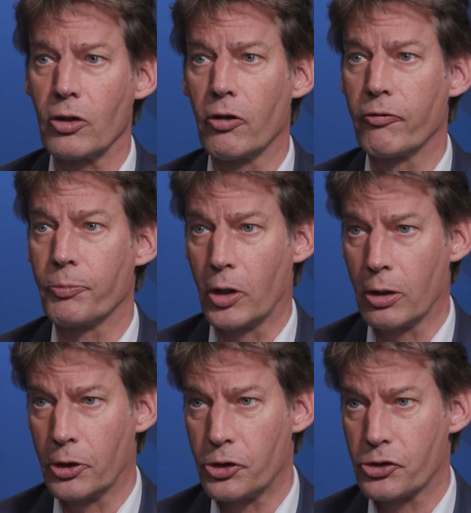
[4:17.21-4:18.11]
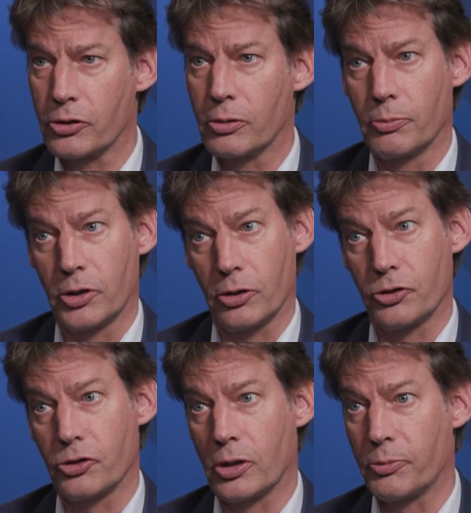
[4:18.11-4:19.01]
of polymers, but
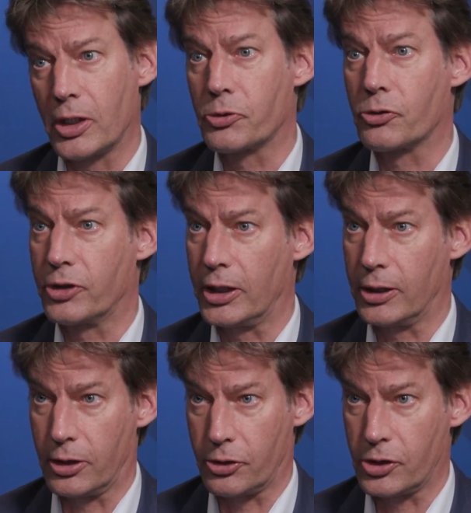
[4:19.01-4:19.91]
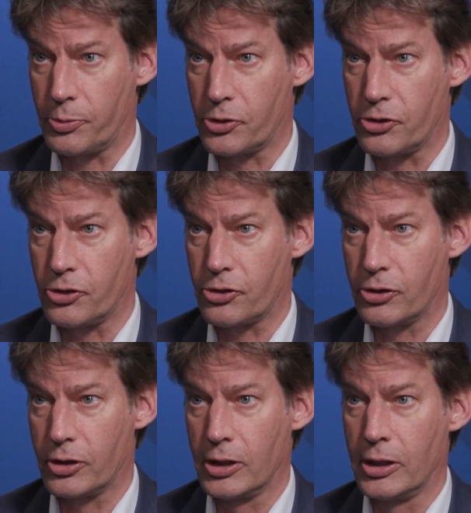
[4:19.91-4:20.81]
also sometimes containing other
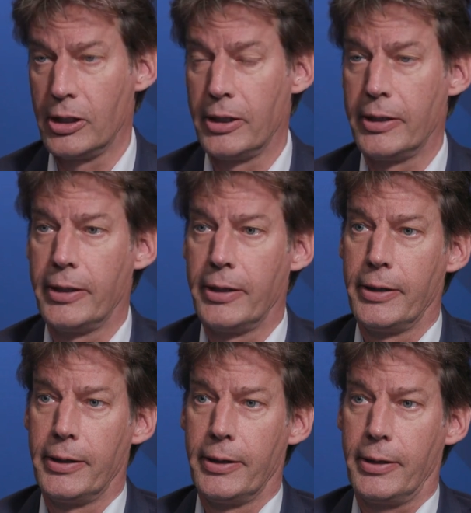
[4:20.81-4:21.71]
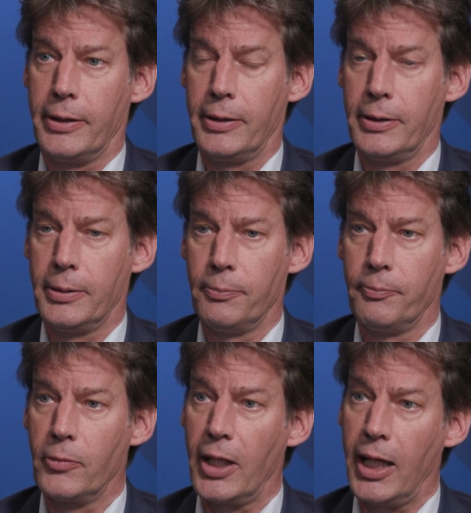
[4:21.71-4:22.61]
substances.
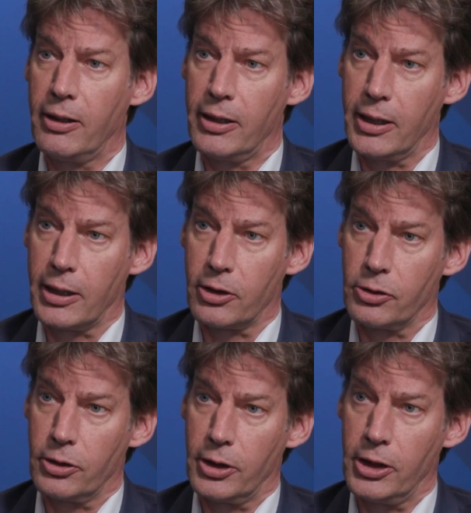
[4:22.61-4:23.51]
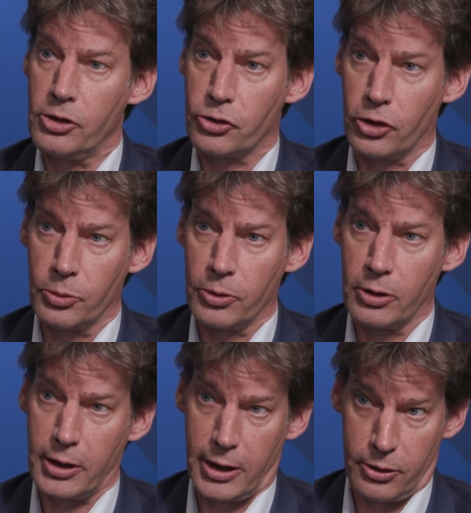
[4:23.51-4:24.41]
And they are
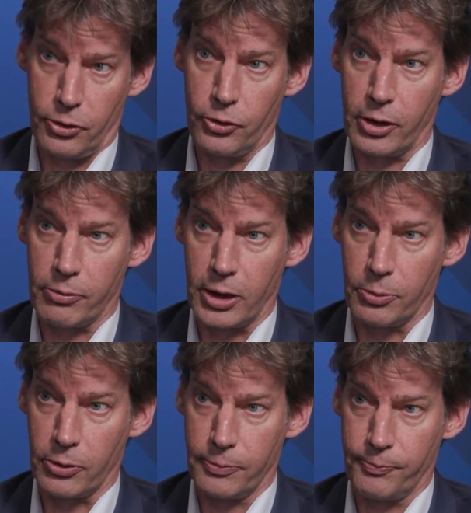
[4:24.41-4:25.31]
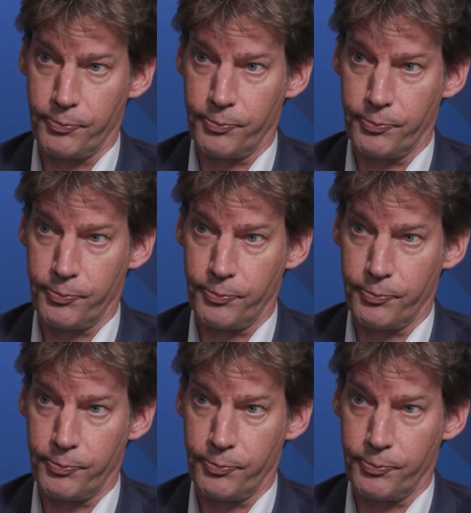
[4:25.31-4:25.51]
insoluble and non-degradable.